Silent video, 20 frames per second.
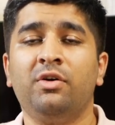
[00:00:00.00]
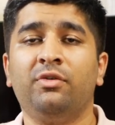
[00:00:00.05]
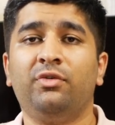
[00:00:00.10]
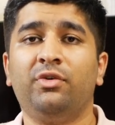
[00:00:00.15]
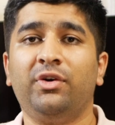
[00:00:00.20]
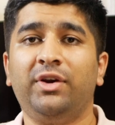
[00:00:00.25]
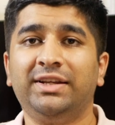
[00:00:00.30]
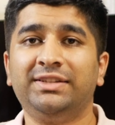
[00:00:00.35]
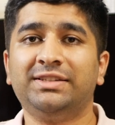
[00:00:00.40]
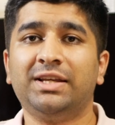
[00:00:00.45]

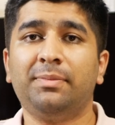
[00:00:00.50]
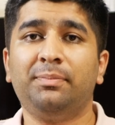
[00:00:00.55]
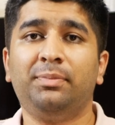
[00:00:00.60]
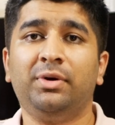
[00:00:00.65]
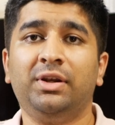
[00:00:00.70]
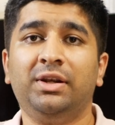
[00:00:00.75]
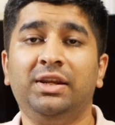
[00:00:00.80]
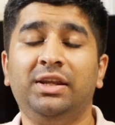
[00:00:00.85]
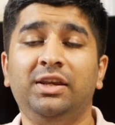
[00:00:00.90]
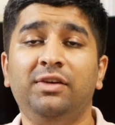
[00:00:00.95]
For
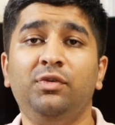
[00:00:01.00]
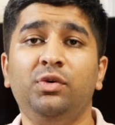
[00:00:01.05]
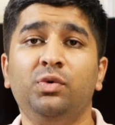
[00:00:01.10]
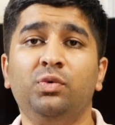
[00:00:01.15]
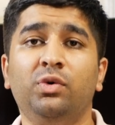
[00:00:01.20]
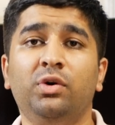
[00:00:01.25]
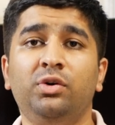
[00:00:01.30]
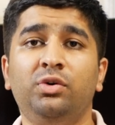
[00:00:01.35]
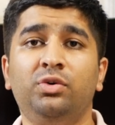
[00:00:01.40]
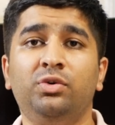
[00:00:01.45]
example, if you
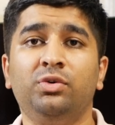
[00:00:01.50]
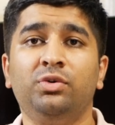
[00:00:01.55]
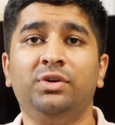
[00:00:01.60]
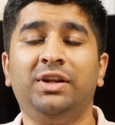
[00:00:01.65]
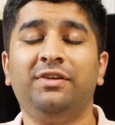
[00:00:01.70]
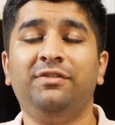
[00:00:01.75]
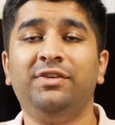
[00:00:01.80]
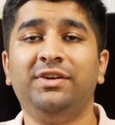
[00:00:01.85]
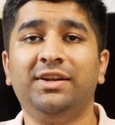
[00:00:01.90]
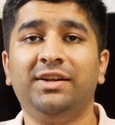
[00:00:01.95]
want to
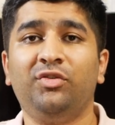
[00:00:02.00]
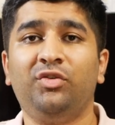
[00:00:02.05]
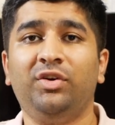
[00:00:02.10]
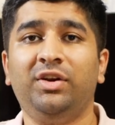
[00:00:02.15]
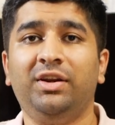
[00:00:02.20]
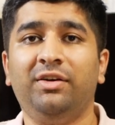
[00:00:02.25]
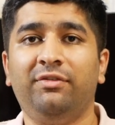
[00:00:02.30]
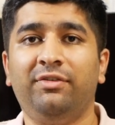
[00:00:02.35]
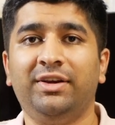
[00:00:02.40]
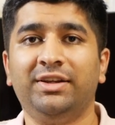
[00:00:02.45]
dividend
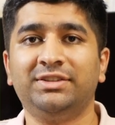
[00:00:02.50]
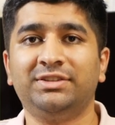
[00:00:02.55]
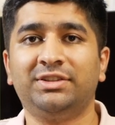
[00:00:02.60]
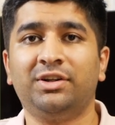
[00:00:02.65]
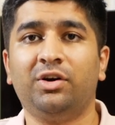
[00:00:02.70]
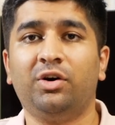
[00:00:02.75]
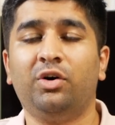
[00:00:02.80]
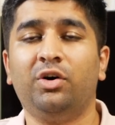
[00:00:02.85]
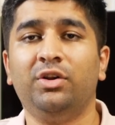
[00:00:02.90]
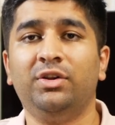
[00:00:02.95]
reinvest
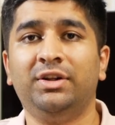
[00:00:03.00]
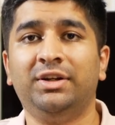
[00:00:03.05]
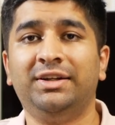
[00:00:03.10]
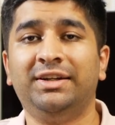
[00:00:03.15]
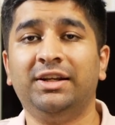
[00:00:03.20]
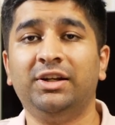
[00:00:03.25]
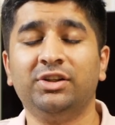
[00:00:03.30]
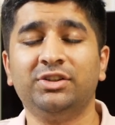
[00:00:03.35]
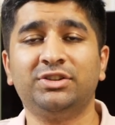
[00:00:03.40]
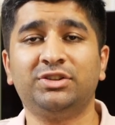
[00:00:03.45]
on
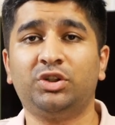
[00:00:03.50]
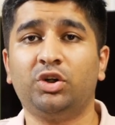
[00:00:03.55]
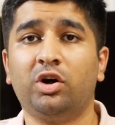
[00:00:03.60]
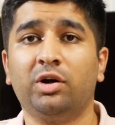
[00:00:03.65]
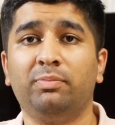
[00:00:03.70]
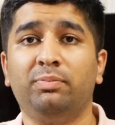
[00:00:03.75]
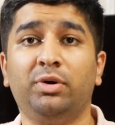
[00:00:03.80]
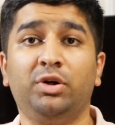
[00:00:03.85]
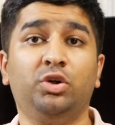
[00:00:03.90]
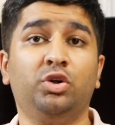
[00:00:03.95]
Taylor
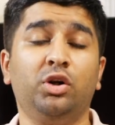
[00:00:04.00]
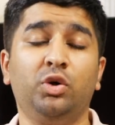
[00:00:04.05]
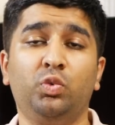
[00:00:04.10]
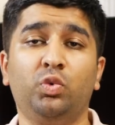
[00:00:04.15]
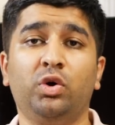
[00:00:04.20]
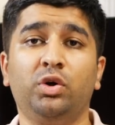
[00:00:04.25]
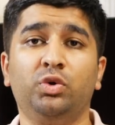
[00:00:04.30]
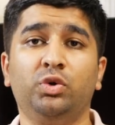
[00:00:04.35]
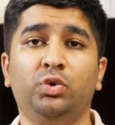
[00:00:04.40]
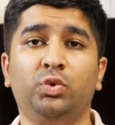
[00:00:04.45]
stock but don't
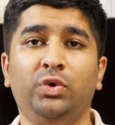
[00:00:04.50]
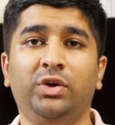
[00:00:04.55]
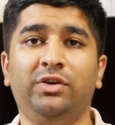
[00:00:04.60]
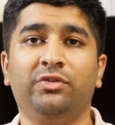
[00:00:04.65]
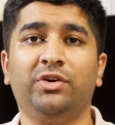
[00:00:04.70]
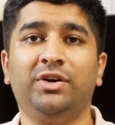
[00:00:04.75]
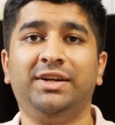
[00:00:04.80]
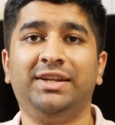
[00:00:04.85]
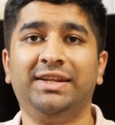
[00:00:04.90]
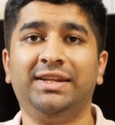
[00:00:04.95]
want to do it
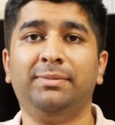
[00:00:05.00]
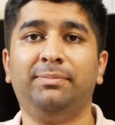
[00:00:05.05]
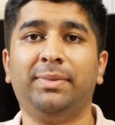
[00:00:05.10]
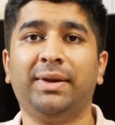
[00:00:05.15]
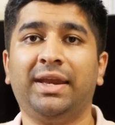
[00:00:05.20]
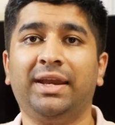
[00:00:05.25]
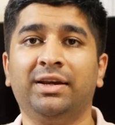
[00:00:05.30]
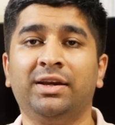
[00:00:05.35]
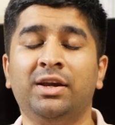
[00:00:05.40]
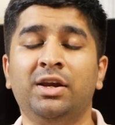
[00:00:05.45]
for TD
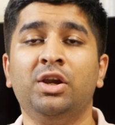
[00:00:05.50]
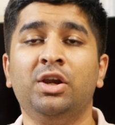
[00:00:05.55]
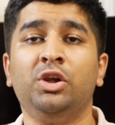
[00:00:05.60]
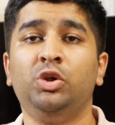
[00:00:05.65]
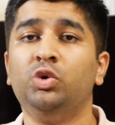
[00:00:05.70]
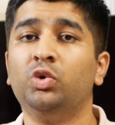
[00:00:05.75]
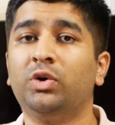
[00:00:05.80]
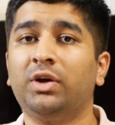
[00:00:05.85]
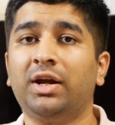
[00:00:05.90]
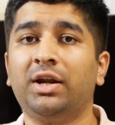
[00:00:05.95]
Bank,
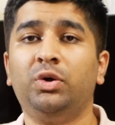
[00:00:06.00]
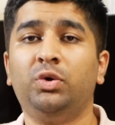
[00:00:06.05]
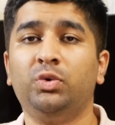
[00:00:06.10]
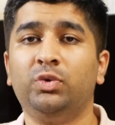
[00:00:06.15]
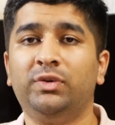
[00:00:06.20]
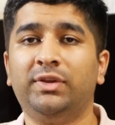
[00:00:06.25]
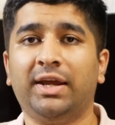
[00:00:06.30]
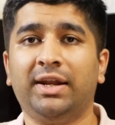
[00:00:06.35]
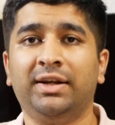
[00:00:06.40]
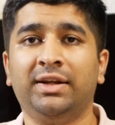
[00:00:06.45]
you can't do
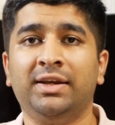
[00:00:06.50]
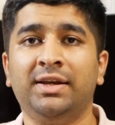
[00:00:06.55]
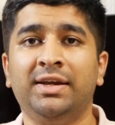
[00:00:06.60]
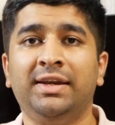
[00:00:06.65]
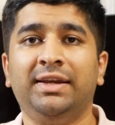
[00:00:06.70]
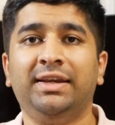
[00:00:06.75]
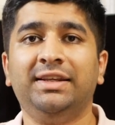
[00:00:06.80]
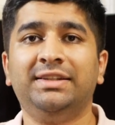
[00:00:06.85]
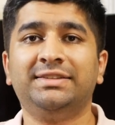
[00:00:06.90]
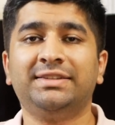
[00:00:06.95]
that.
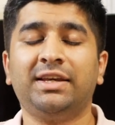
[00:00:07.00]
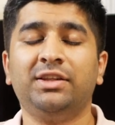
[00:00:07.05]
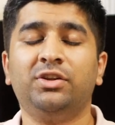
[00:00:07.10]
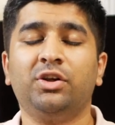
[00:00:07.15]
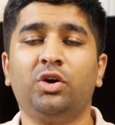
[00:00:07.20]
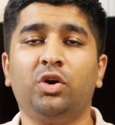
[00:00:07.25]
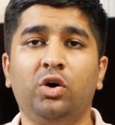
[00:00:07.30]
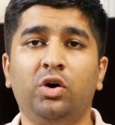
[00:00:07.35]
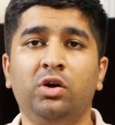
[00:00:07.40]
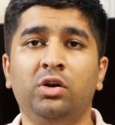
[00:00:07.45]
It's either
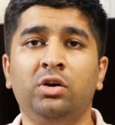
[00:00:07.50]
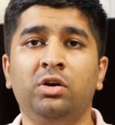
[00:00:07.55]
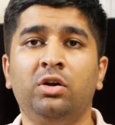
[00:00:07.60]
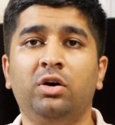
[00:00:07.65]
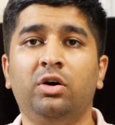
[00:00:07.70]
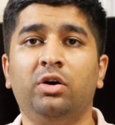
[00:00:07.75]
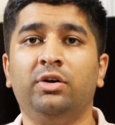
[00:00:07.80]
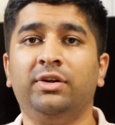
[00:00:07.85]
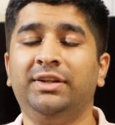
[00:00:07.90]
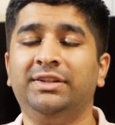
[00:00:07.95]
all
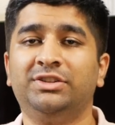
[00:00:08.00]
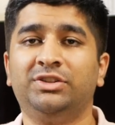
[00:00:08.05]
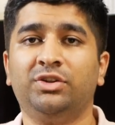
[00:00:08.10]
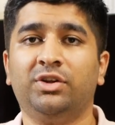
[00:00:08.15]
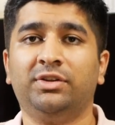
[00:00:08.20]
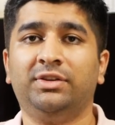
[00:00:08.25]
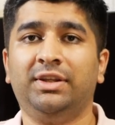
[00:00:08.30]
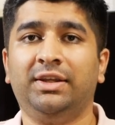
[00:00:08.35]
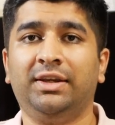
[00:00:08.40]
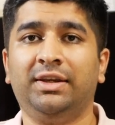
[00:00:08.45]
or it's
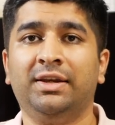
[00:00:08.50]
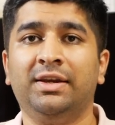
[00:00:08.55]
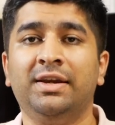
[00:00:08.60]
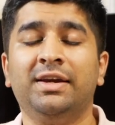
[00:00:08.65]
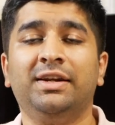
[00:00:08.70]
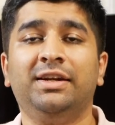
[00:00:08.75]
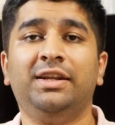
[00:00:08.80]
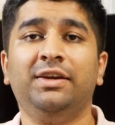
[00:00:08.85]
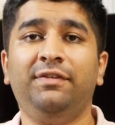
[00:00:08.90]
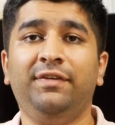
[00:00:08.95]
nothing.
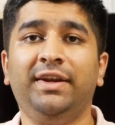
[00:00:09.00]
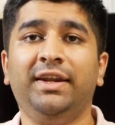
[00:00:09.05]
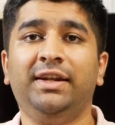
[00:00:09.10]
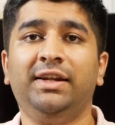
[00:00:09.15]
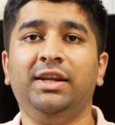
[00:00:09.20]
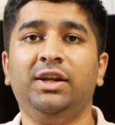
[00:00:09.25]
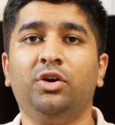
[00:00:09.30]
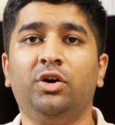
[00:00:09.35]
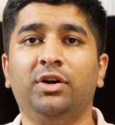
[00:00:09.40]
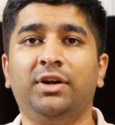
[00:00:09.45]

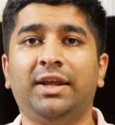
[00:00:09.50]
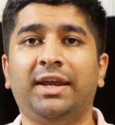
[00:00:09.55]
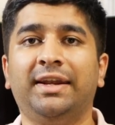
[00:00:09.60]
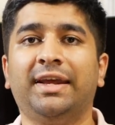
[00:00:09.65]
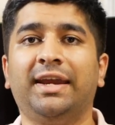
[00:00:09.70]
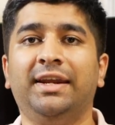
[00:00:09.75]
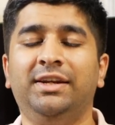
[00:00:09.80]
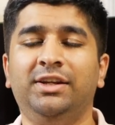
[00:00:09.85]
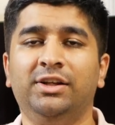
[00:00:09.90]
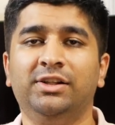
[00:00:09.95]
Definitely not an
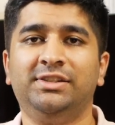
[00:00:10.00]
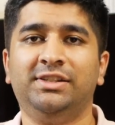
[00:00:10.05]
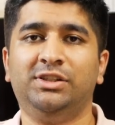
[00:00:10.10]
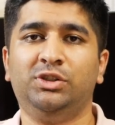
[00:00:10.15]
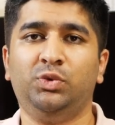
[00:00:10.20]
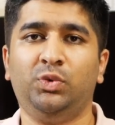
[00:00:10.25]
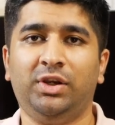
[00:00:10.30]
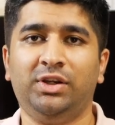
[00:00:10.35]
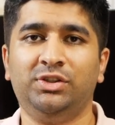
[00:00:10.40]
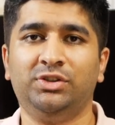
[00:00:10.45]
ideal
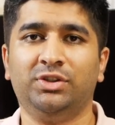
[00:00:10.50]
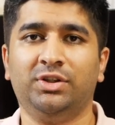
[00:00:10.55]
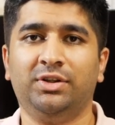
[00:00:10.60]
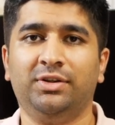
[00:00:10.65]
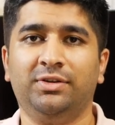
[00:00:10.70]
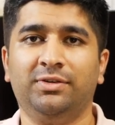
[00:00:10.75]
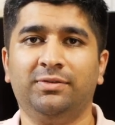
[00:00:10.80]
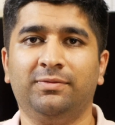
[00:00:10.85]
situation.